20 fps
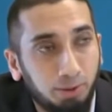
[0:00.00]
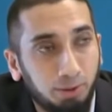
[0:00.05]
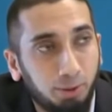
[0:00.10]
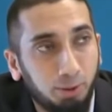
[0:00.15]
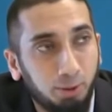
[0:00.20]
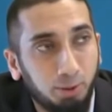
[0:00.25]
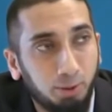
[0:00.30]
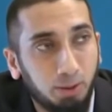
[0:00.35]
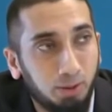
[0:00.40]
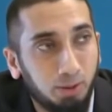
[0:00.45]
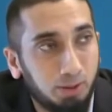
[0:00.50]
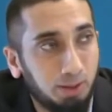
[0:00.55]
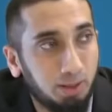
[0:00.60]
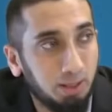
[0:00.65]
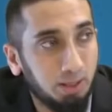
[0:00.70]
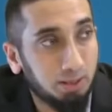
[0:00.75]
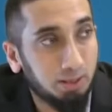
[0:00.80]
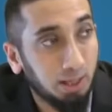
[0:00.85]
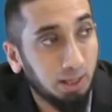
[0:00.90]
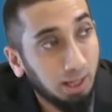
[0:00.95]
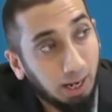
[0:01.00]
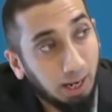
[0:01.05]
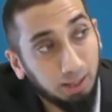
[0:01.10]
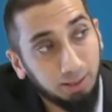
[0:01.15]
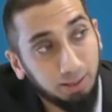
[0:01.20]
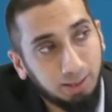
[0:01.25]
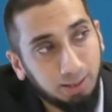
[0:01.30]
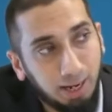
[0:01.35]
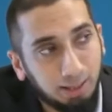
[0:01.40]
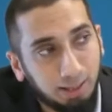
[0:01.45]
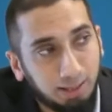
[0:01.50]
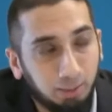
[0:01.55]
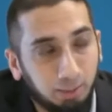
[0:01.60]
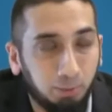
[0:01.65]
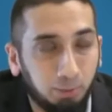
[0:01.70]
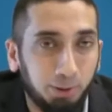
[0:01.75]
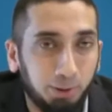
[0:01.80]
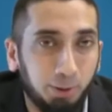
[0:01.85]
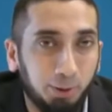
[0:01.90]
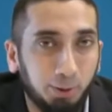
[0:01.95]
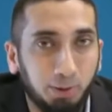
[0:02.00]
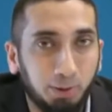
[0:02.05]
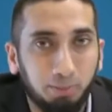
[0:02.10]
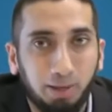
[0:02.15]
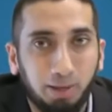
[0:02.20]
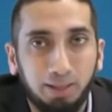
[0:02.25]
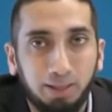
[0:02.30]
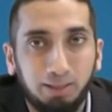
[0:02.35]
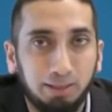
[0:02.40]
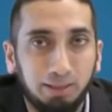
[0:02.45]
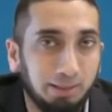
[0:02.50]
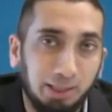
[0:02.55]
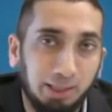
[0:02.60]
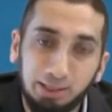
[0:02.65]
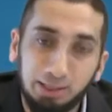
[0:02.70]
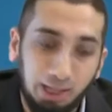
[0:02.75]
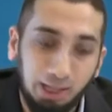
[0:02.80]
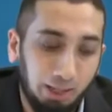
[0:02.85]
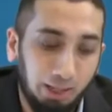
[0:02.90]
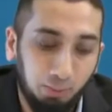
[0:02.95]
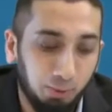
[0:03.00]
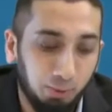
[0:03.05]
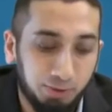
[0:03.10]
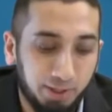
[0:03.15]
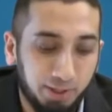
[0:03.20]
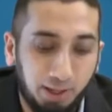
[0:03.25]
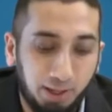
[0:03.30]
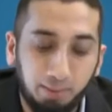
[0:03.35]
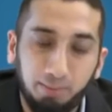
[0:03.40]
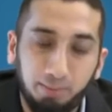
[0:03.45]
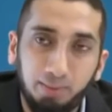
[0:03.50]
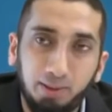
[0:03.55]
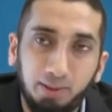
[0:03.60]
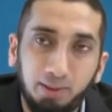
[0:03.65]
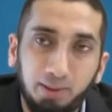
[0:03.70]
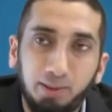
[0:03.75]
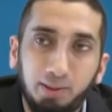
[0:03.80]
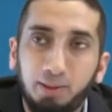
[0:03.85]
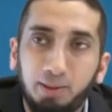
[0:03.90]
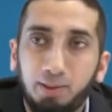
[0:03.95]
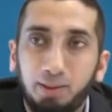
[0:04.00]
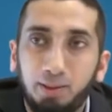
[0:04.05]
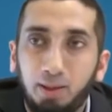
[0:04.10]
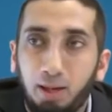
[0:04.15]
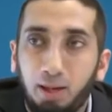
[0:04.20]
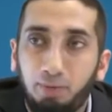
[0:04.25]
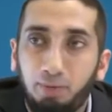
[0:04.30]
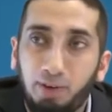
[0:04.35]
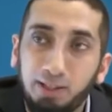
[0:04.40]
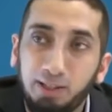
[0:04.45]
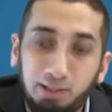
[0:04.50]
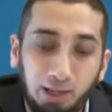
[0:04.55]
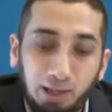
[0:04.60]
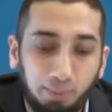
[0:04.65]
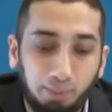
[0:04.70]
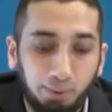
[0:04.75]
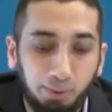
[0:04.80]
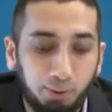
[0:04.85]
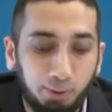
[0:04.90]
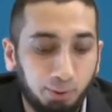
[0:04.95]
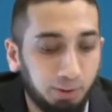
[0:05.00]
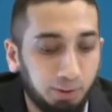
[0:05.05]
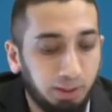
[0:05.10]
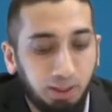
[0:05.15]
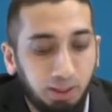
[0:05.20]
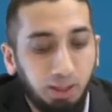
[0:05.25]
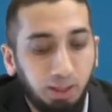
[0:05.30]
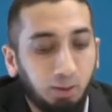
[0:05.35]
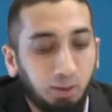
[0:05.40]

when they're doing good deeds. I'll attack them when they're doing bad deeds. I won't stop. I'll find the opportunity.